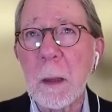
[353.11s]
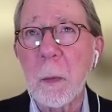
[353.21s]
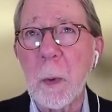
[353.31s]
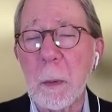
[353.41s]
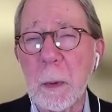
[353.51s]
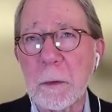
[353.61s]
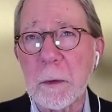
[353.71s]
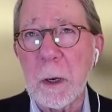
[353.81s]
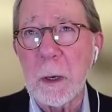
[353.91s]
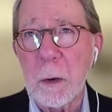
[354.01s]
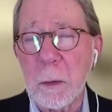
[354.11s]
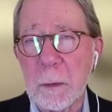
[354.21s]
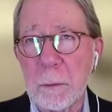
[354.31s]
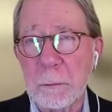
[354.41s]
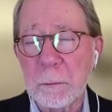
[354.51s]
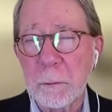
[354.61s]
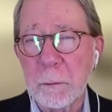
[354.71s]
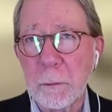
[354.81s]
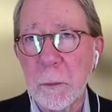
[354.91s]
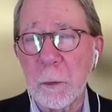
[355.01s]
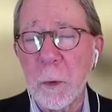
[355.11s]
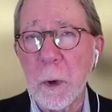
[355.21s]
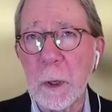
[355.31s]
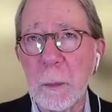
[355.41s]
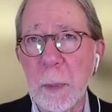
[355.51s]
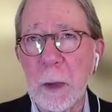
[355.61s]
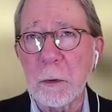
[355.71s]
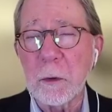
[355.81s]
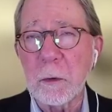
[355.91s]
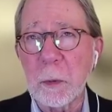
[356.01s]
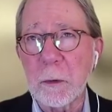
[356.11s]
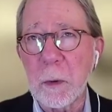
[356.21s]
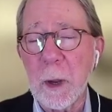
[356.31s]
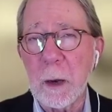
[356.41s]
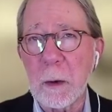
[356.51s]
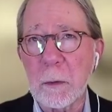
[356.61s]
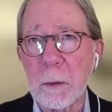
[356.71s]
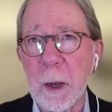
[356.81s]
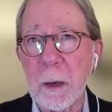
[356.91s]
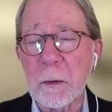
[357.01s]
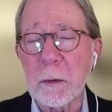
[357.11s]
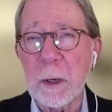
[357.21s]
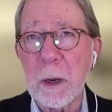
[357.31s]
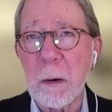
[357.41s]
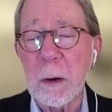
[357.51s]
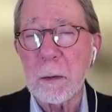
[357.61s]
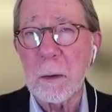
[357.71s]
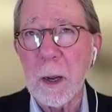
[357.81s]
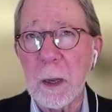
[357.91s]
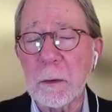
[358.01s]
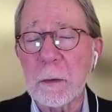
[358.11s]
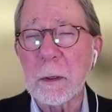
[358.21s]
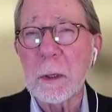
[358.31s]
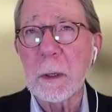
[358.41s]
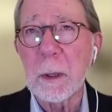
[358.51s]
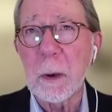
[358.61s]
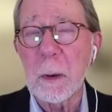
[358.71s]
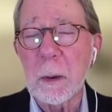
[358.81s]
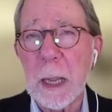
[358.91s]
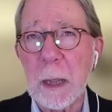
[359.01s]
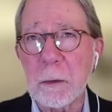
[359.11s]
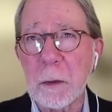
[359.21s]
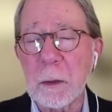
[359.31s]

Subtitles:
where we studied over 400 patients with psoriatic arthritis and characterized their axial